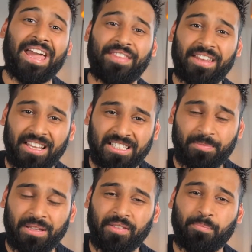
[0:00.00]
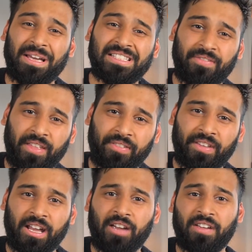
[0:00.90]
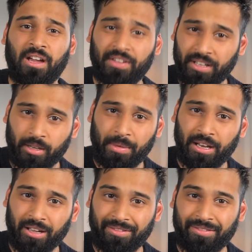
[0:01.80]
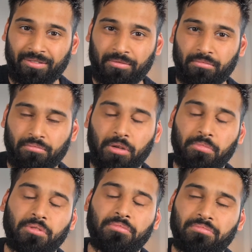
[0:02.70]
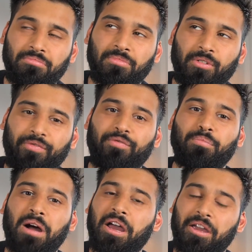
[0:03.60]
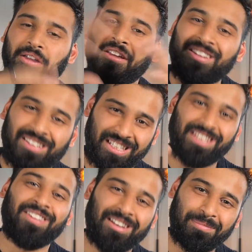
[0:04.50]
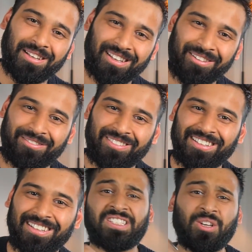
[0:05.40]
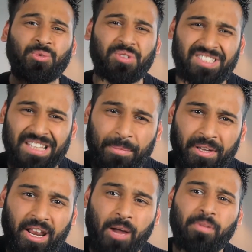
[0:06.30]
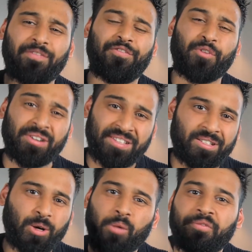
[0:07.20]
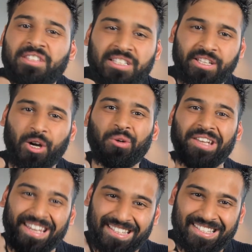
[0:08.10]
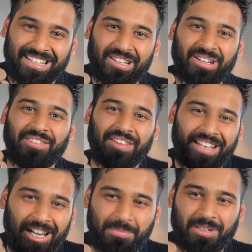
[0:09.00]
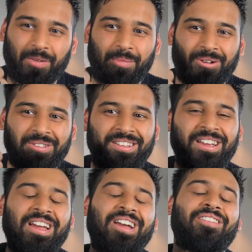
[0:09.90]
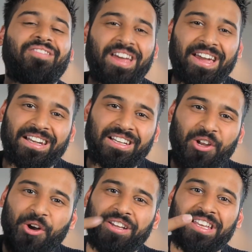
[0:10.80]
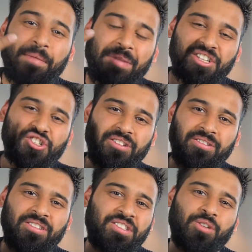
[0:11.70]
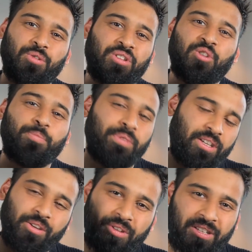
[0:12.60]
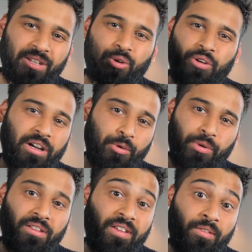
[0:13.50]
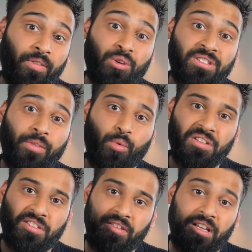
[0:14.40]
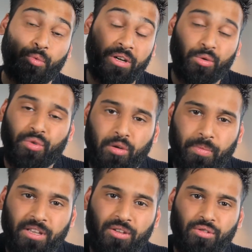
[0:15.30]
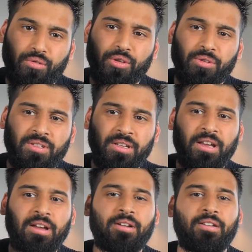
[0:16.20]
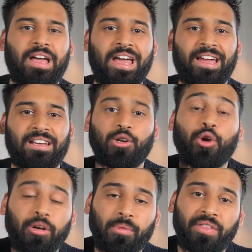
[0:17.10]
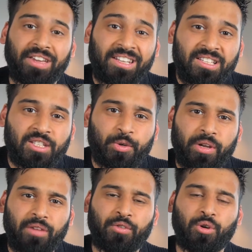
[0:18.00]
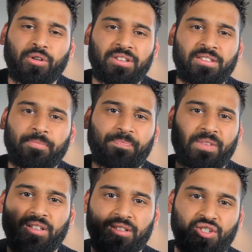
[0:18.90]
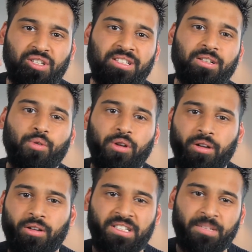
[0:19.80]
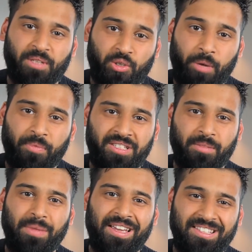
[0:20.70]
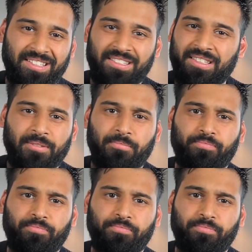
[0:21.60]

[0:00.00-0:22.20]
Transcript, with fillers: and that has been the best thing that I have ever done in my life. I mean, my developer life. So to sum it up, first obviously own a headset, that helps you the most. Then learn a game engine, so it could be Unity or Unreal. That those are the ones that I really recommend you to use. And learn about the industry, of course. Just subscribe to some magazines